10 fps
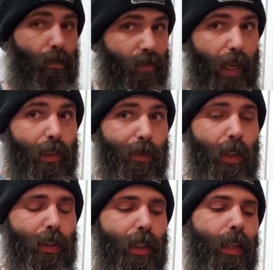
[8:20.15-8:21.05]
vice
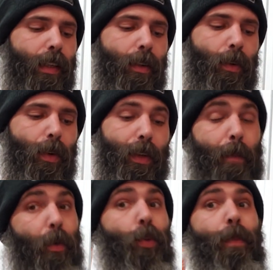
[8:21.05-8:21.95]
versa, or they
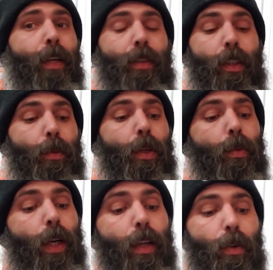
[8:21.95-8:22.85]
both might really
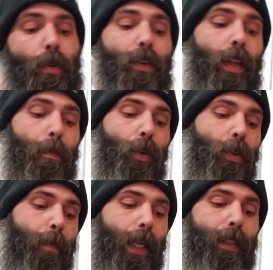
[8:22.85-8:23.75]
work well, or they
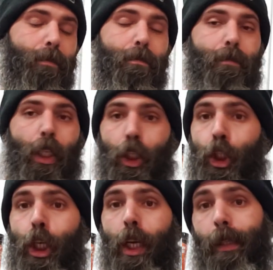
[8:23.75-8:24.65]
both might eat
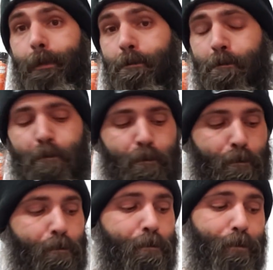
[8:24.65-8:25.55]
shit.
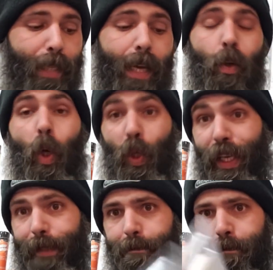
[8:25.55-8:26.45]
I don't know yet.